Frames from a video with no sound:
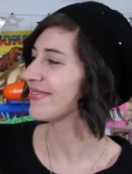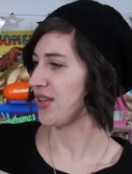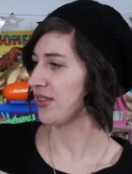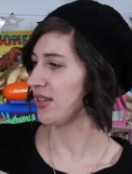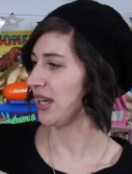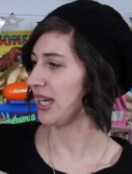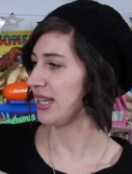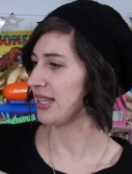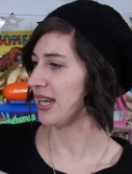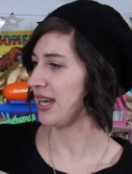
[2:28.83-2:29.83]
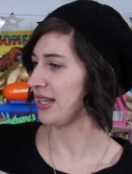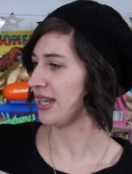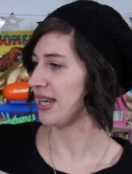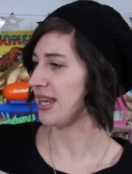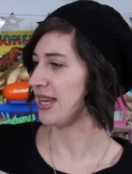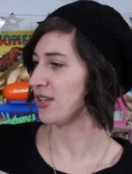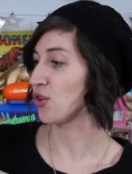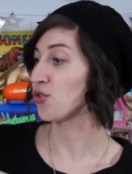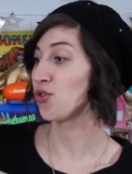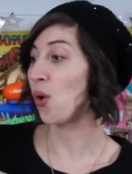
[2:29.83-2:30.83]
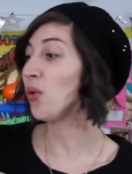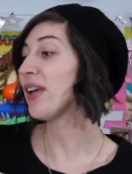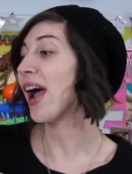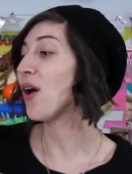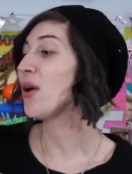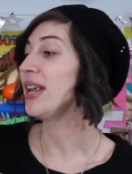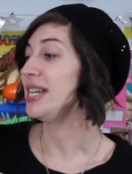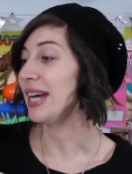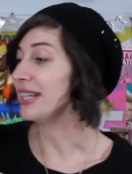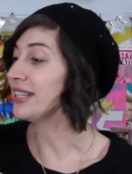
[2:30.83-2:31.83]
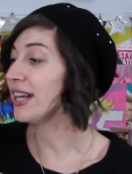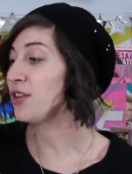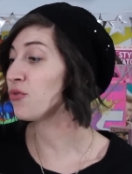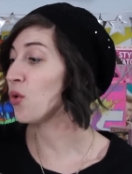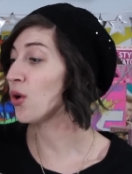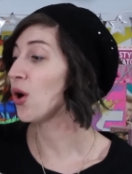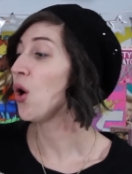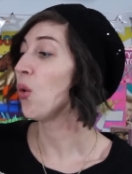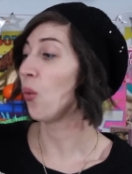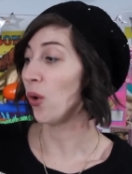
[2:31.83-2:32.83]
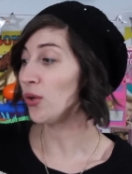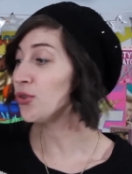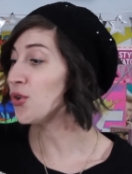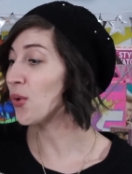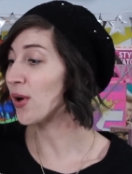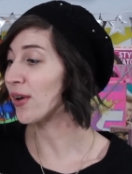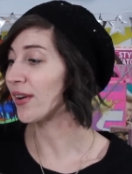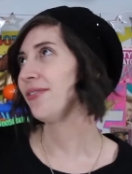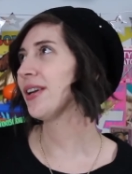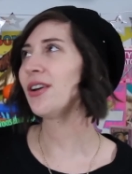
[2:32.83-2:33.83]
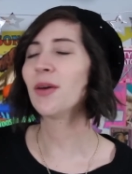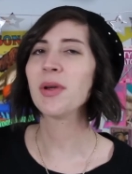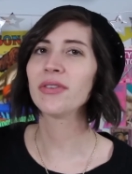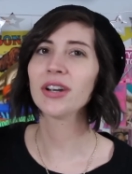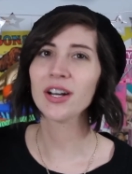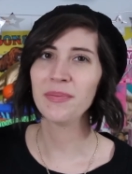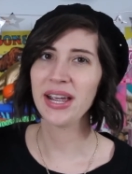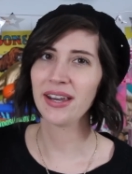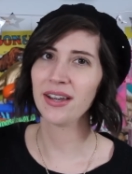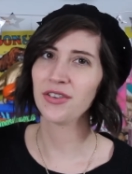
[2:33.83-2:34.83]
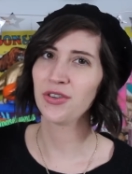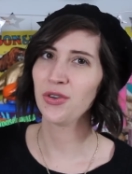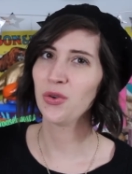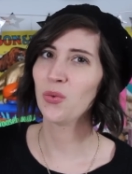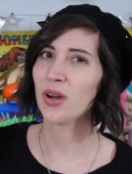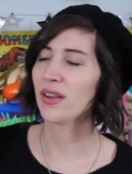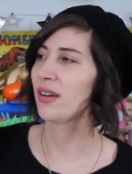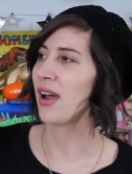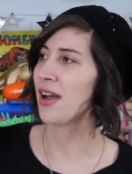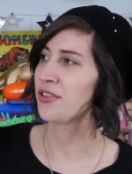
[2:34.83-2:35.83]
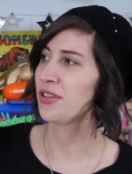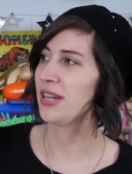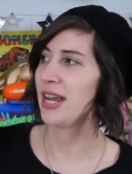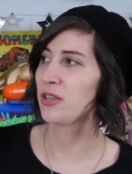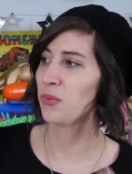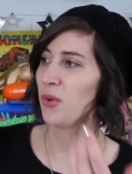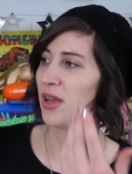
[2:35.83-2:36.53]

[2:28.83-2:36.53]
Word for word: This says it's his sold out 1984 world tour. Figure I'm never gonna make it to one of the concert dates